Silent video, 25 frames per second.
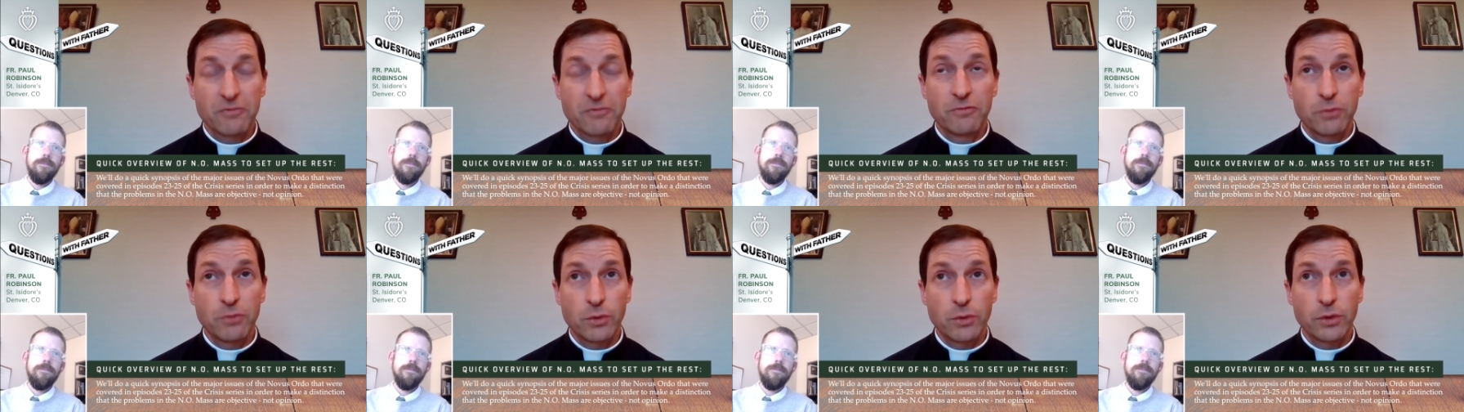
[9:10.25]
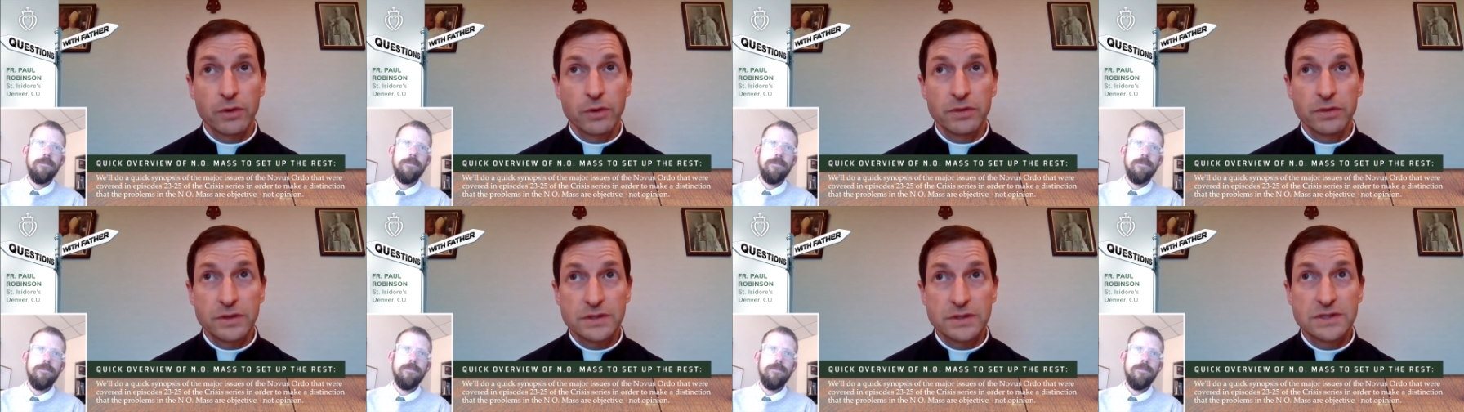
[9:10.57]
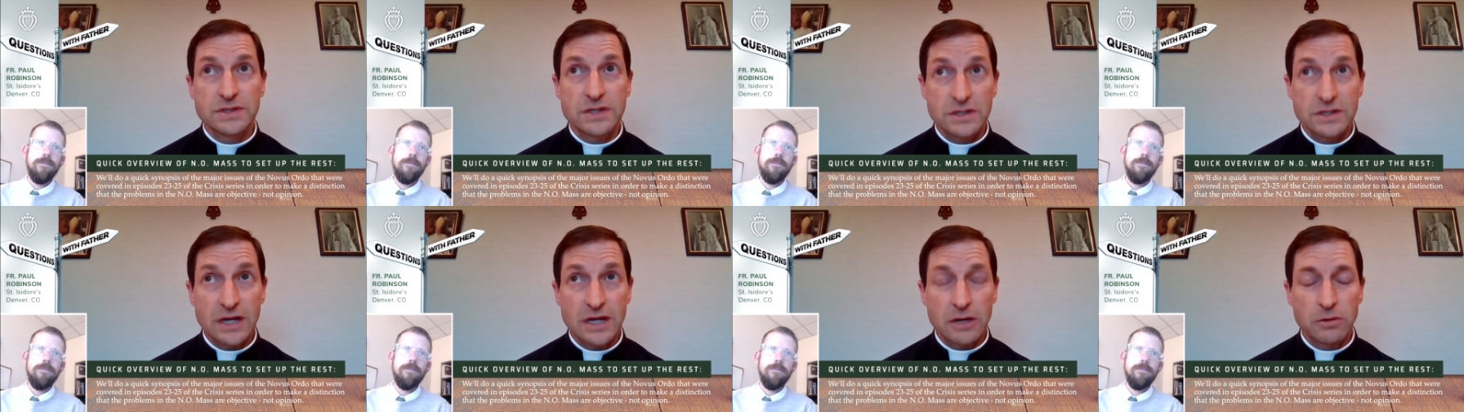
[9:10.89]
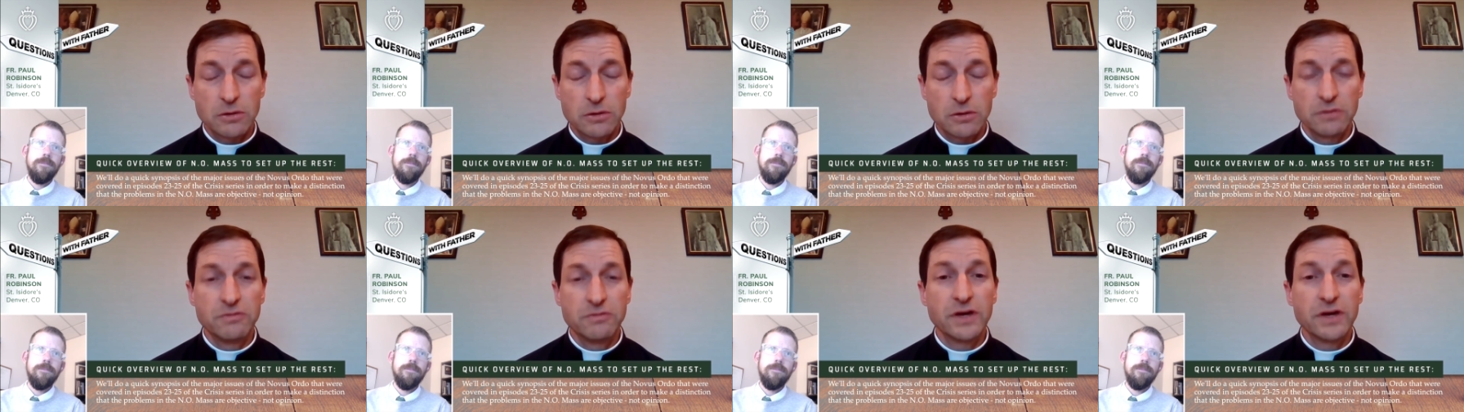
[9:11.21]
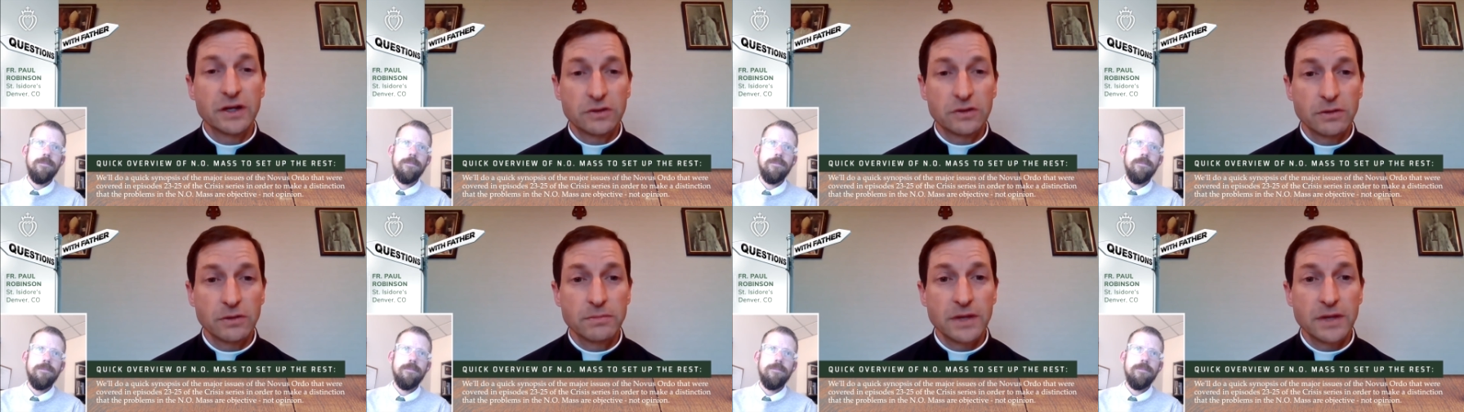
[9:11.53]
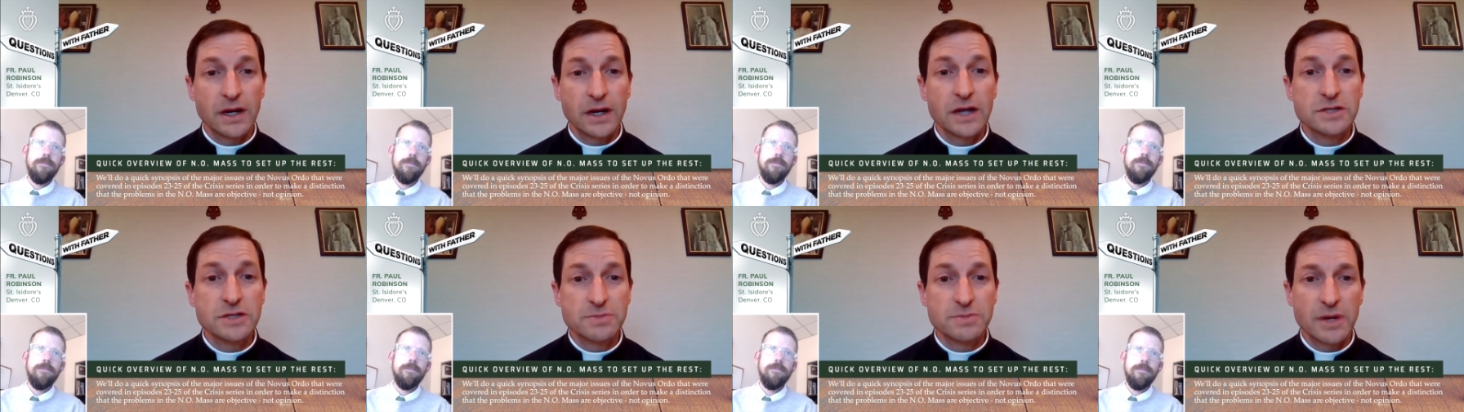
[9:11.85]
for this sacred victim
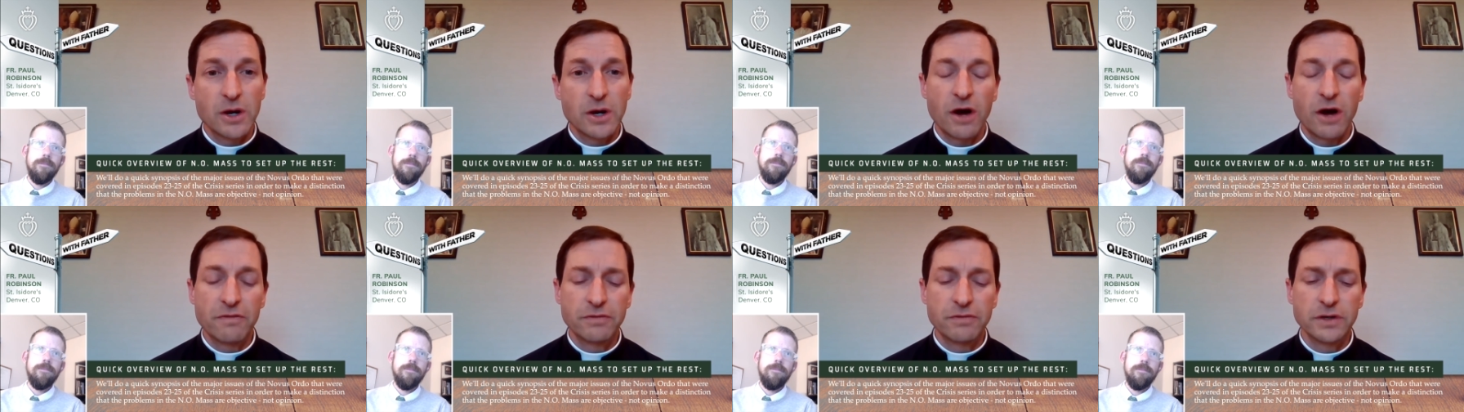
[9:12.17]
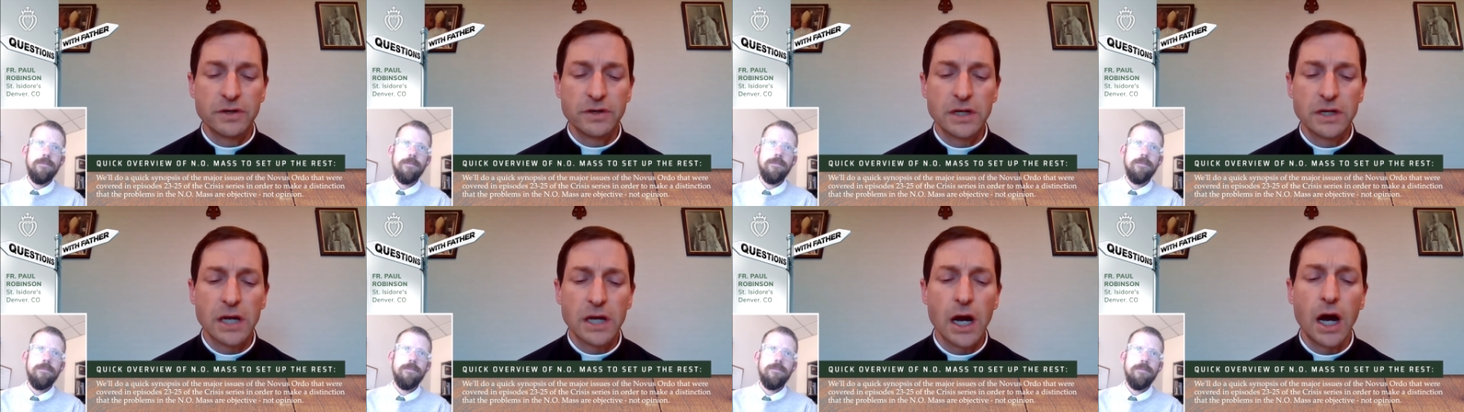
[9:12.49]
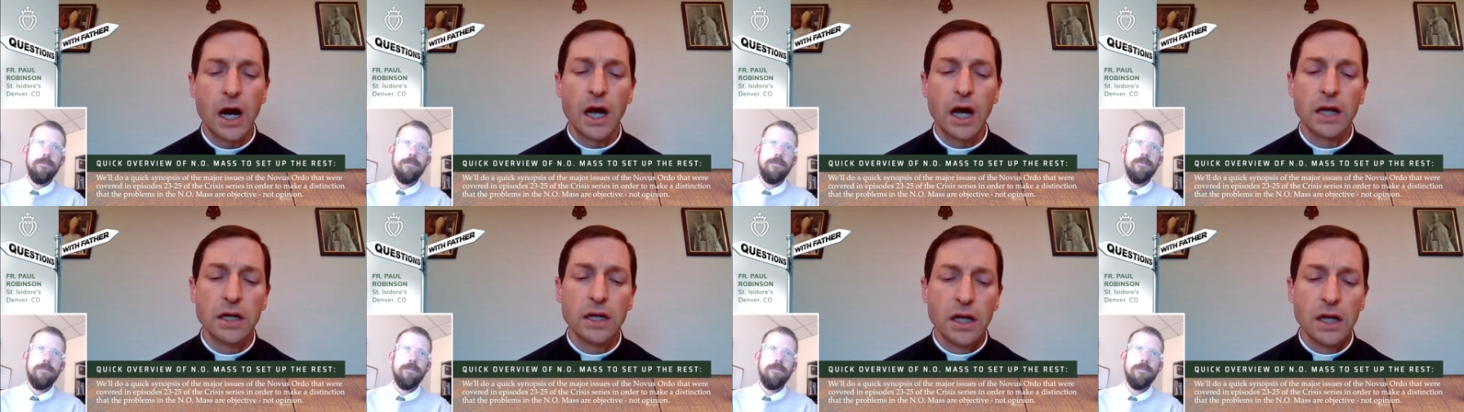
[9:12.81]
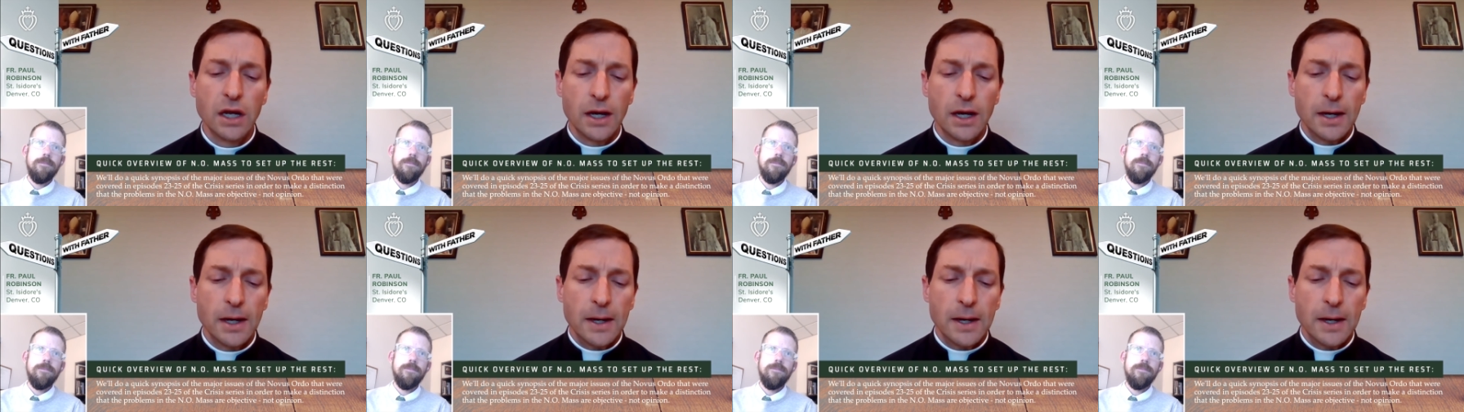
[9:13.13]
that has been offered to God.